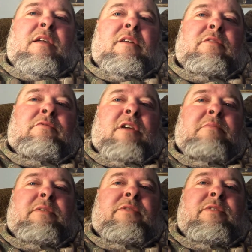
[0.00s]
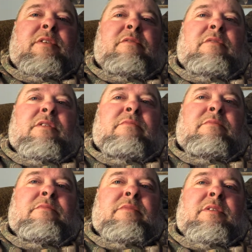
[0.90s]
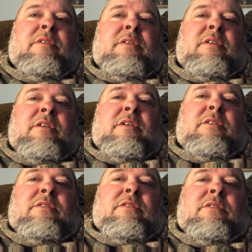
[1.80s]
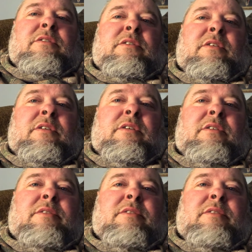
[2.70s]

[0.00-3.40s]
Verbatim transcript: I'll wrap this video up. Just uh,